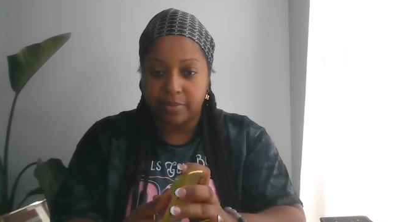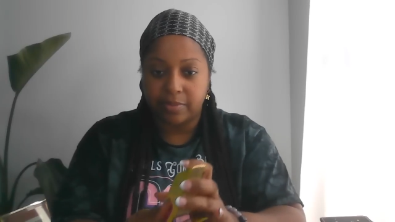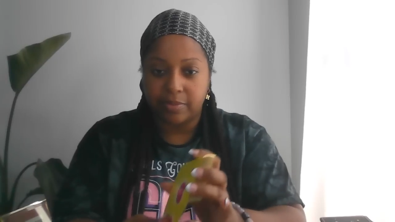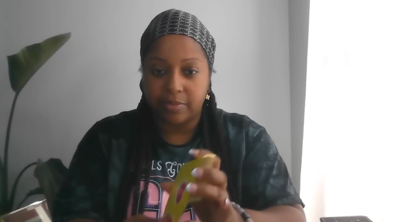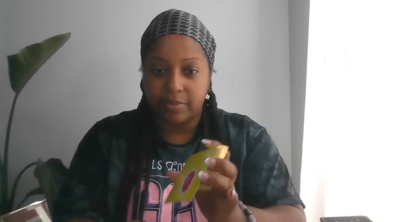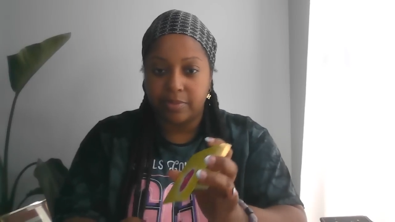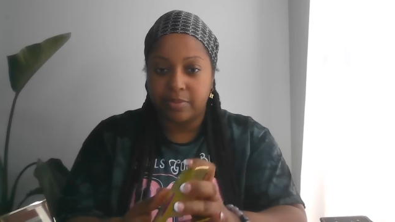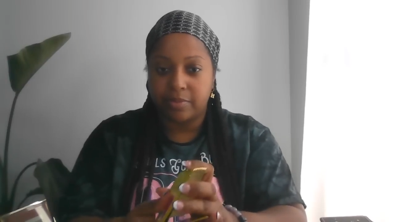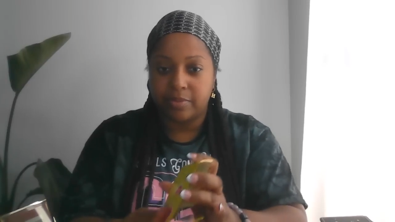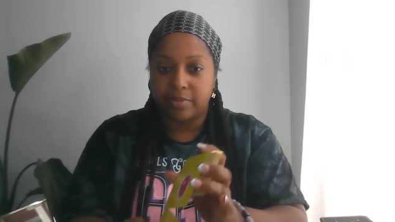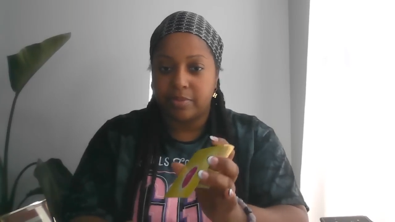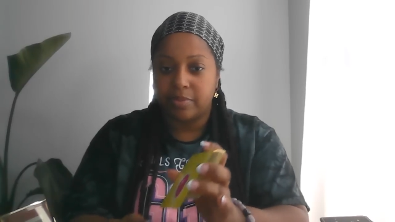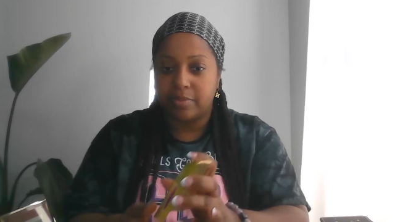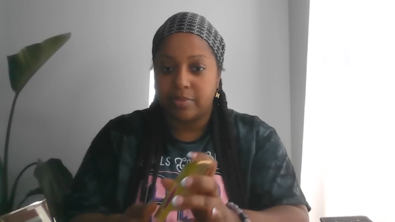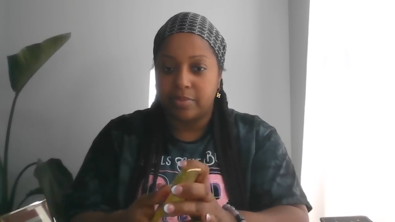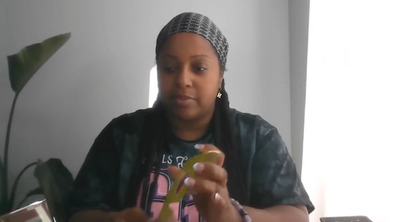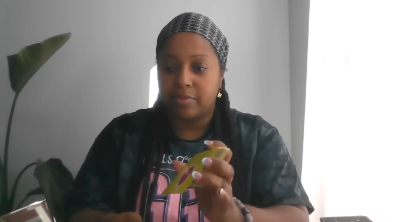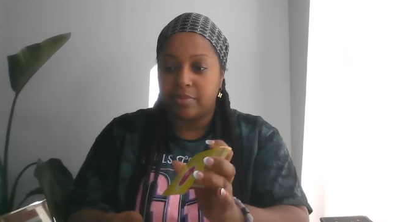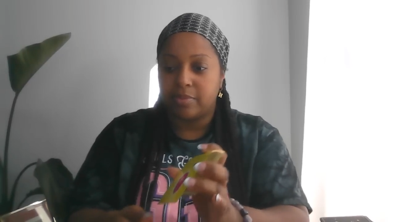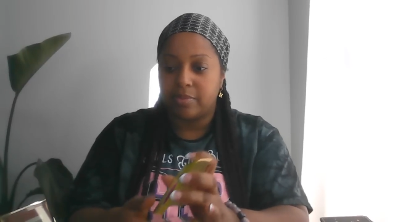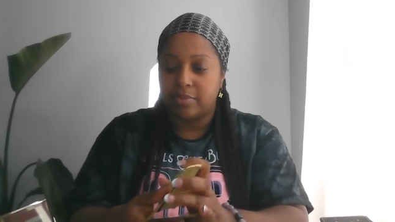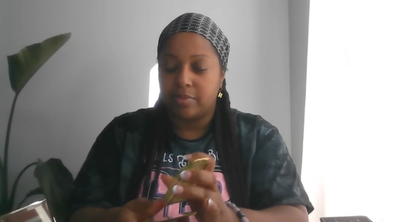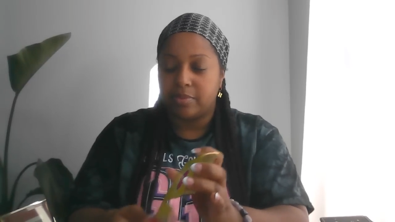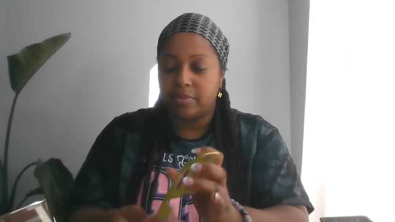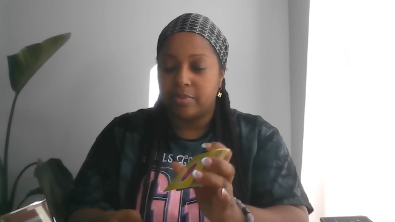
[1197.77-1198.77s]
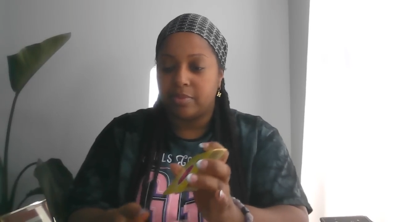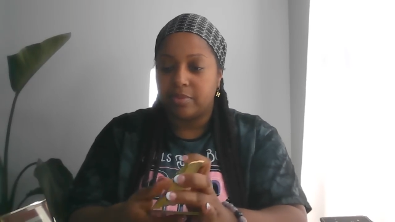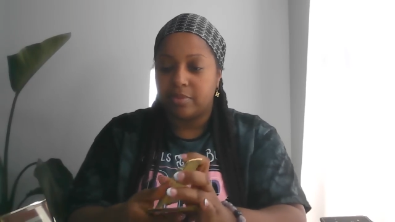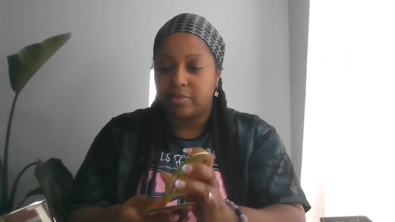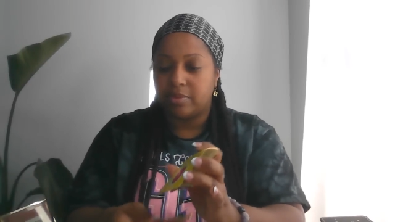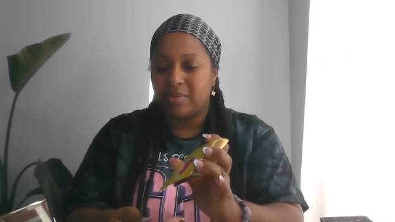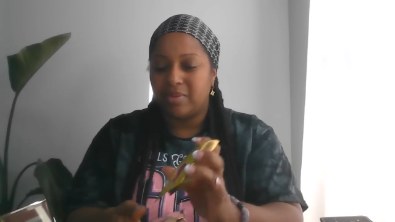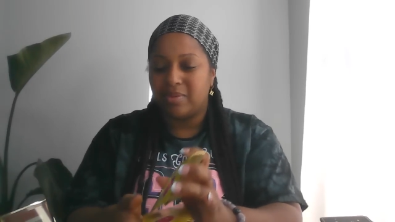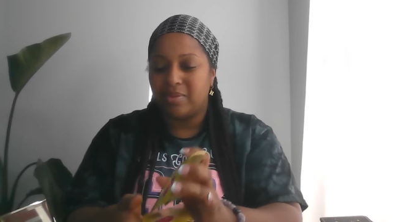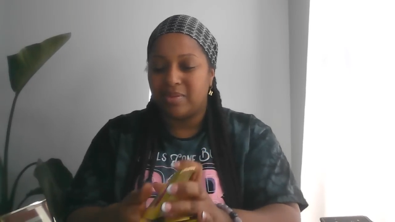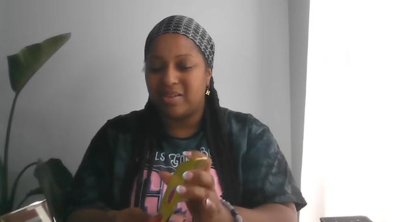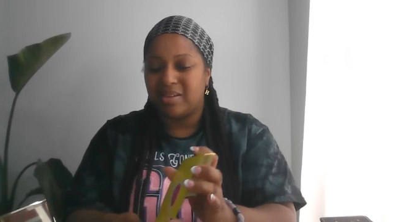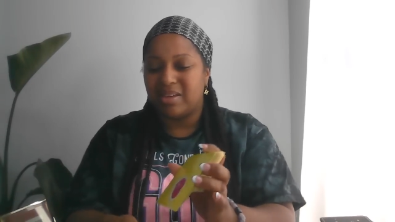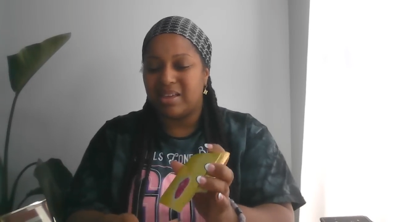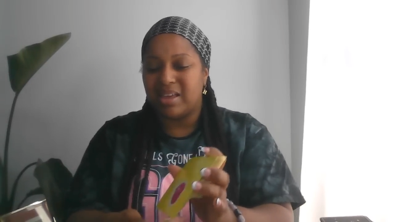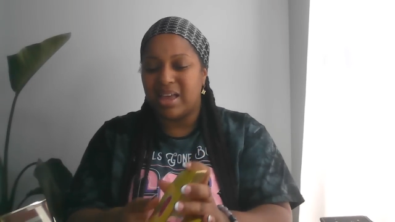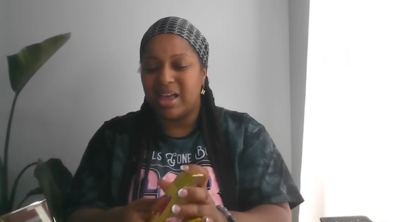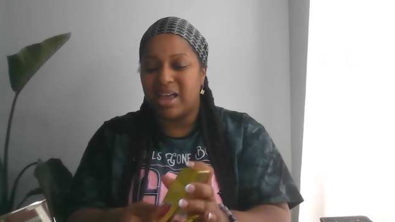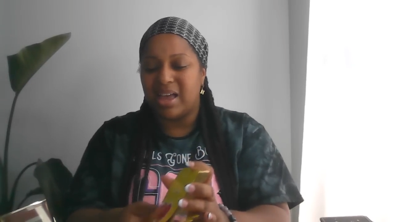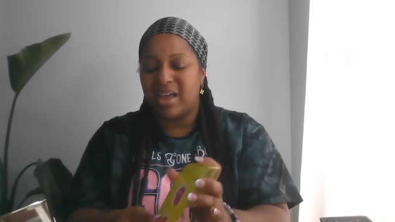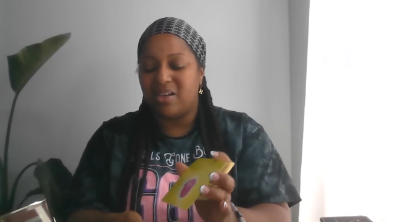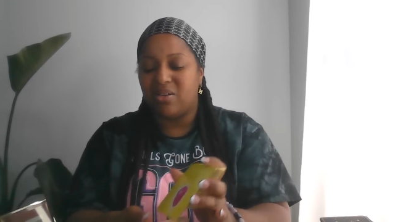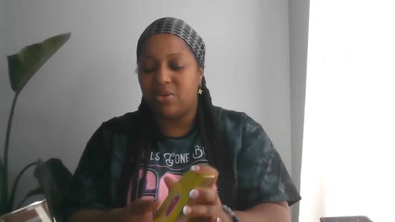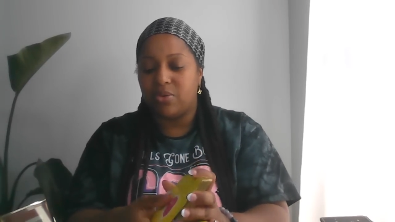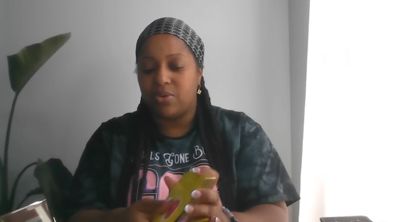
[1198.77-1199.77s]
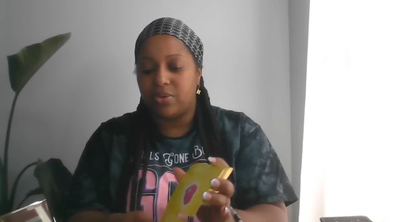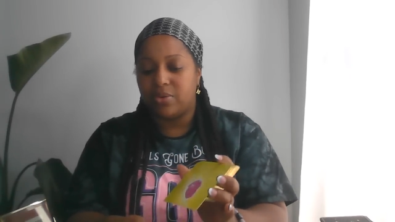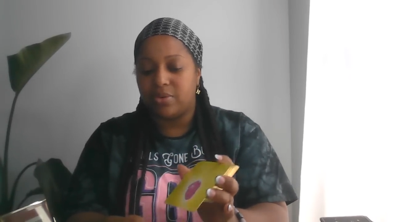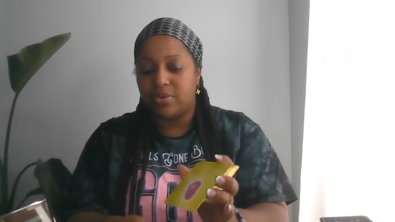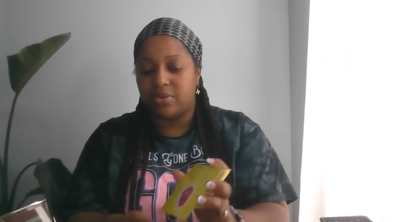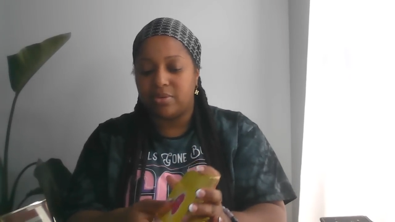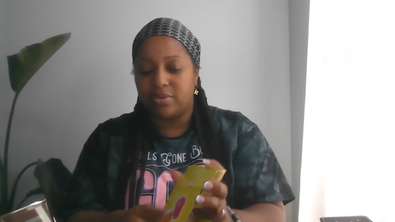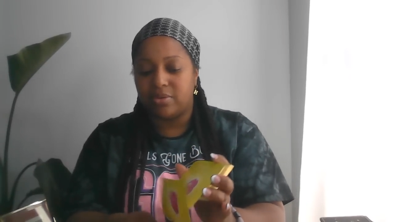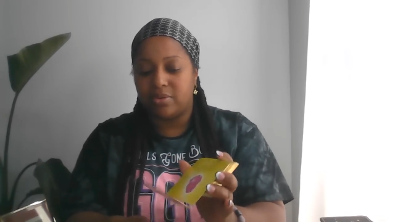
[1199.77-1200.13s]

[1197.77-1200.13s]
No one is speaking in this clip.